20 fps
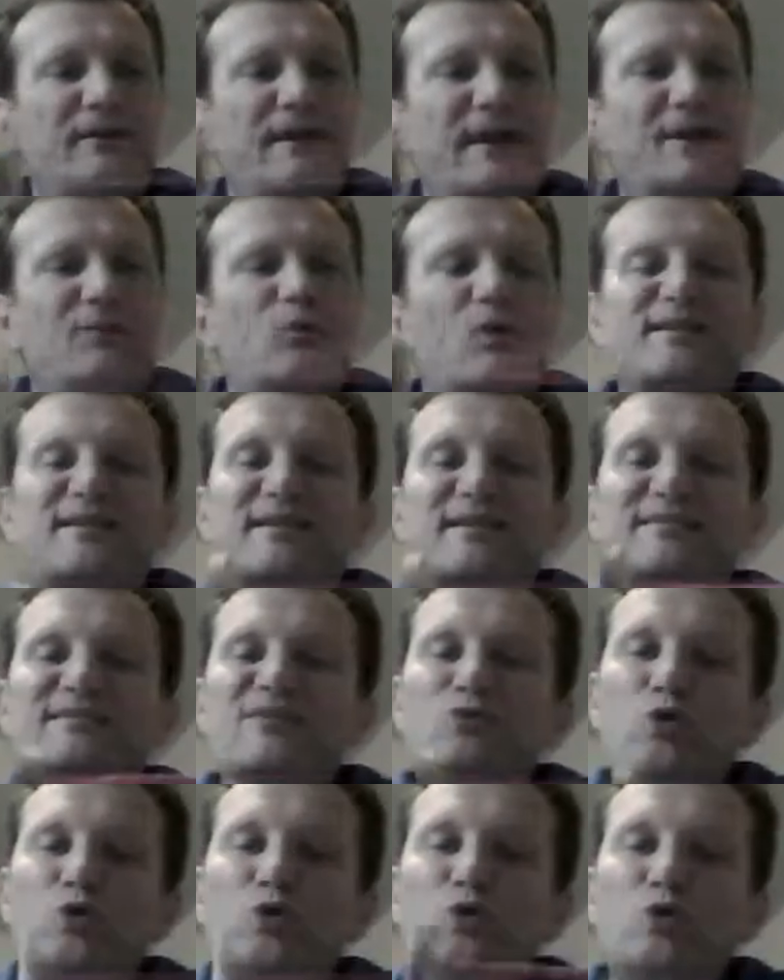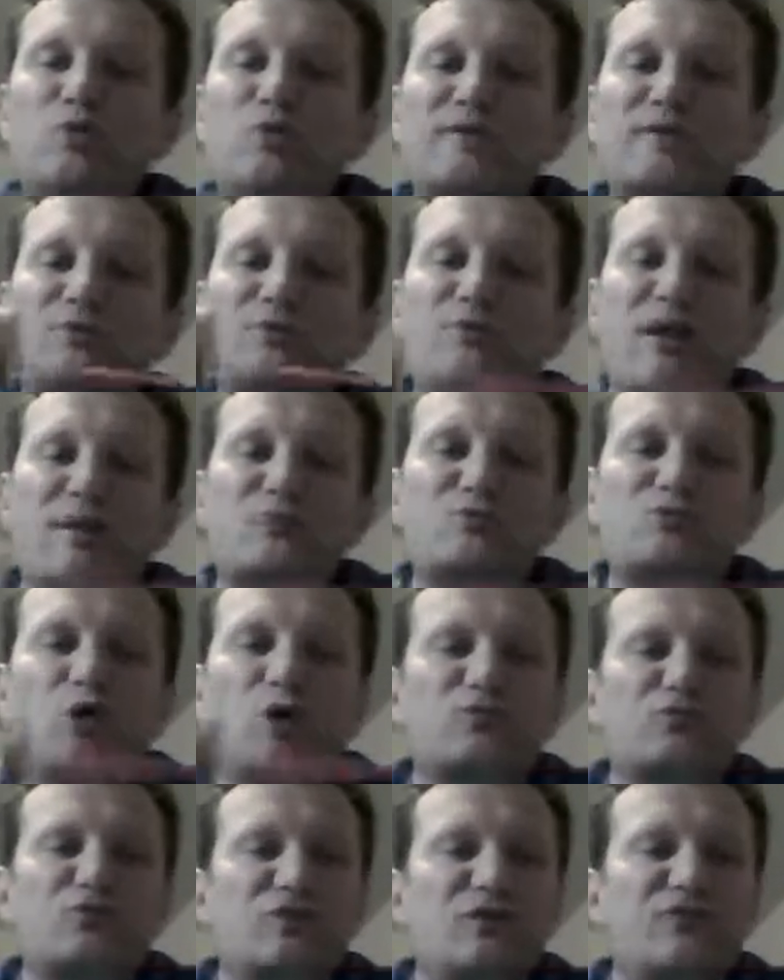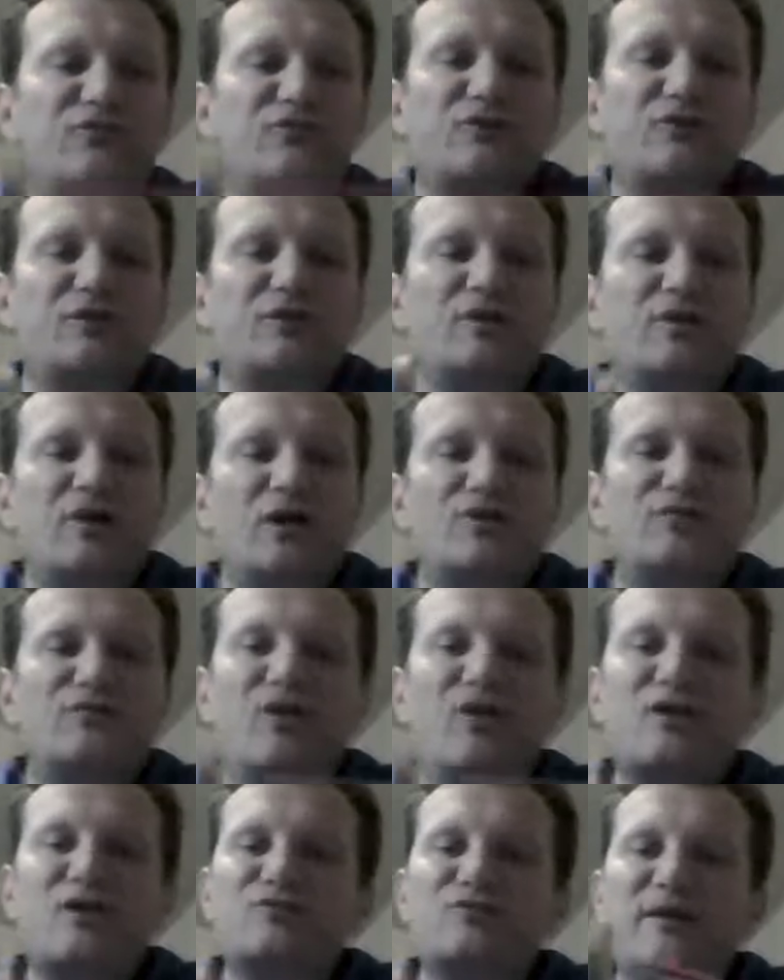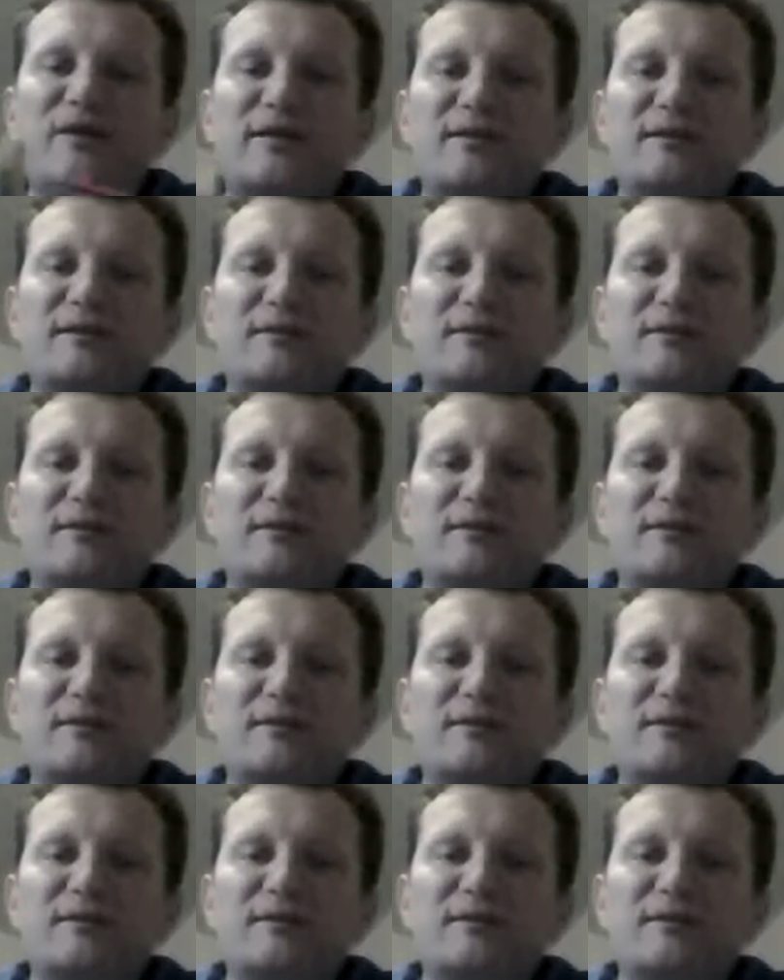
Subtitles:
And what does it do with the reabsorption of phosphate?